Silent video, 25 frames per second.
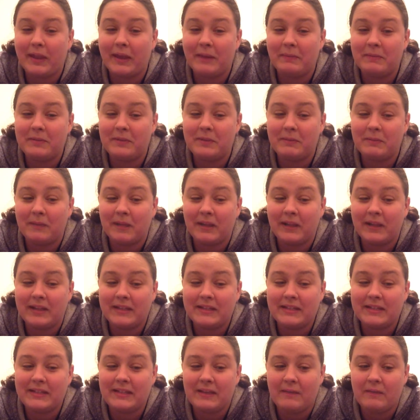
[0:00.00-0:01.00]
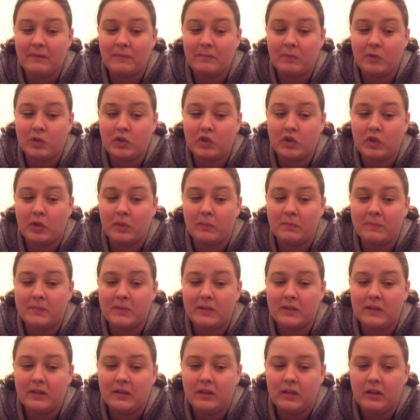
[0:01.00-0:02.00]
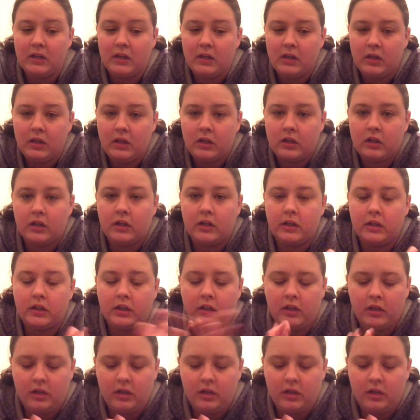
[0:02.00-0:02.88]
I'm doing my last 7 push-ups. Right.